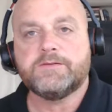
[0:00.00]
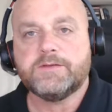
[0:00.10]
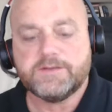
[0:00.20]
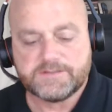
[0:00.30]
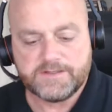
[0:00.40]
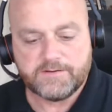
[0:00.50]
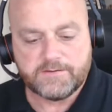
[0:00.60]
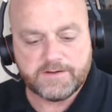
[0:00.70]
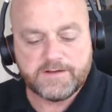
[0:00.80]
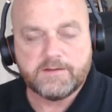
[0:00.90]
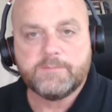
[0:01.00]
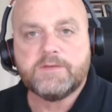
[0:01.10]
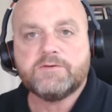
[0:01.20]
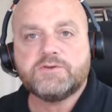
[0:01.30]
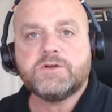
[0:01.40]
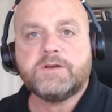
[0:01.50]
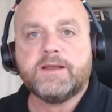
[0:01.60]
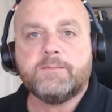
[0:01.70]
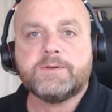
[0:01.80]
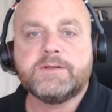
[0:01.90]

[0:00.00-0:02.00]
Thursday on a little bit of a jolly up.